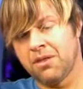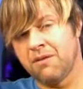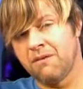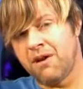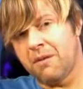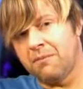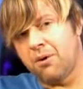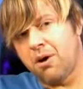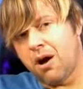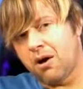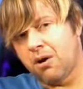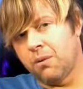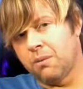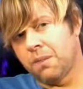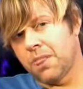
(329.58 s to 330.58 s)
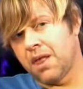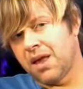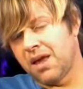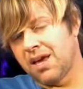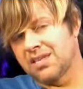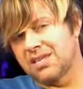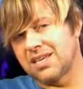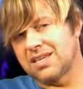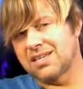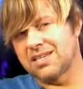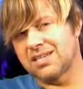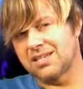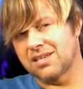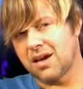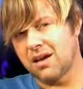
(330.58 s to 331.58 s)
But the vibrato is a
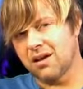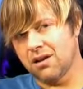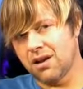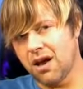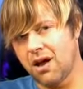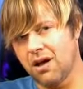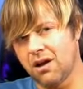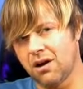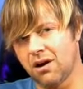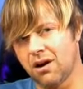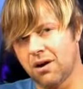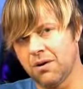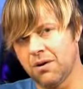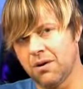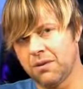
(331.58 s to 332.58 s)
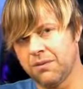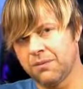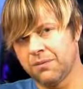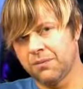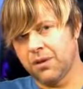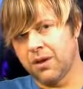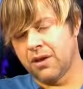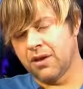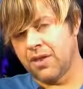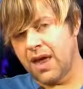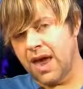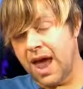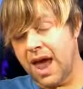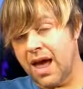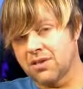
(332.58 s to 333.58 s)
subtle color
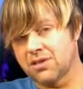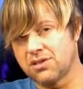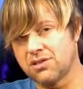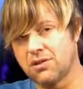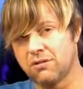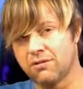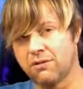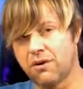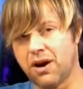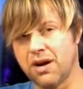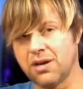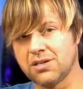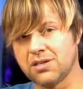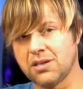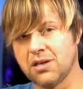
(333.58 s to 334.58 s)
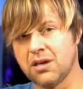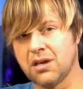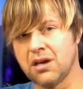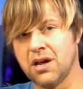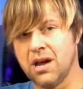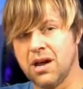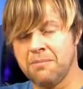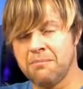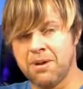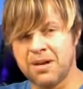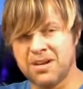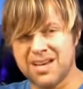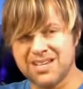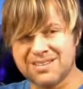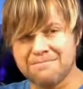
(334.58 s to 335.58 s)
that adds to the phrase,
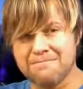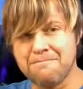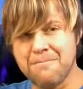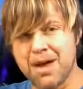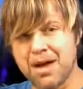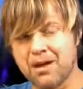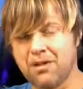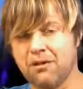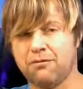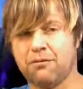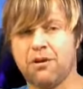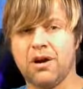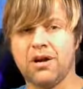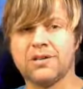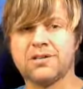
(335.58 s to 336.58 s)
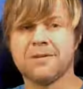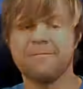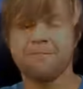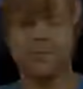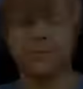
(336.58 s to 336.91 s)
but doesn't make the phrase.